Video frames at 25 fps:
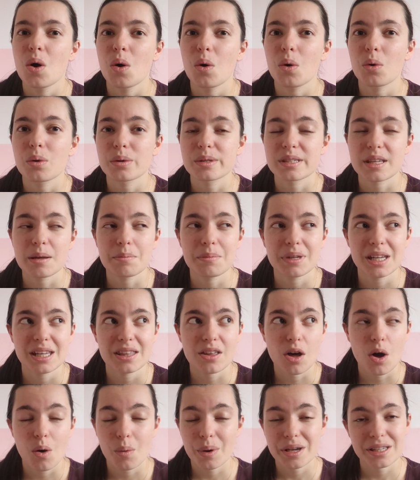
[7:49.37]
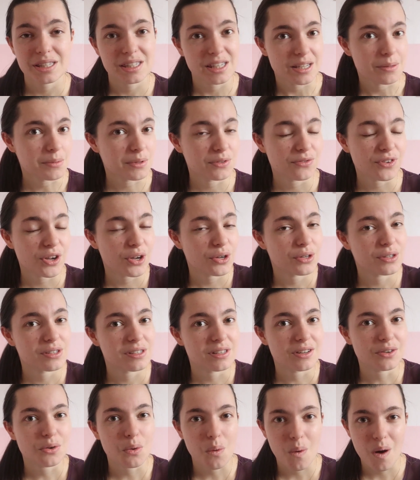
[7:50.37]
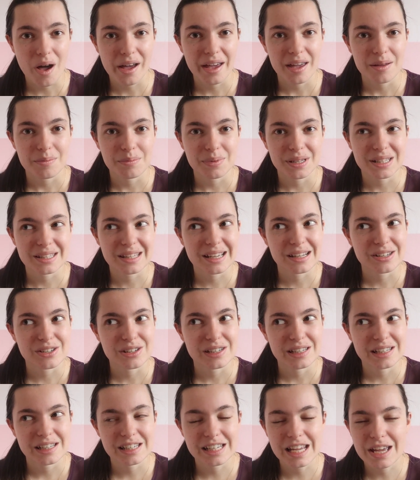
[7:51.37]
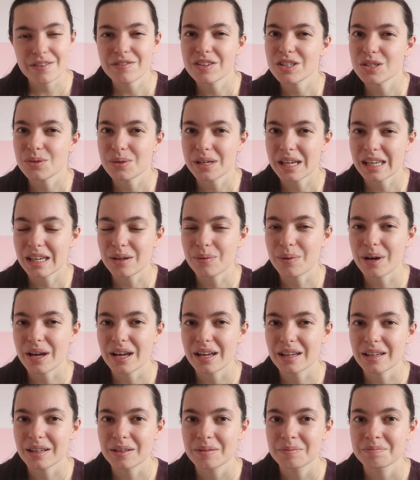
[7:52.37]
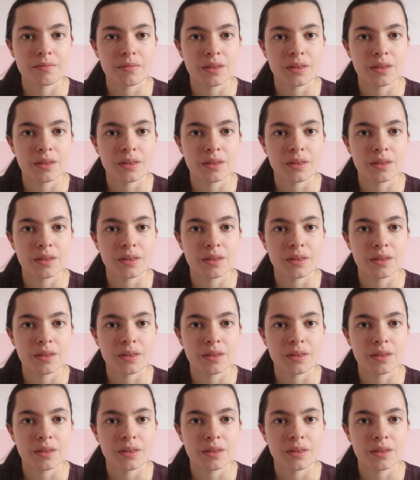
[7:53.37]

or somebody that always seems focused and quiet but is actually never doing any work?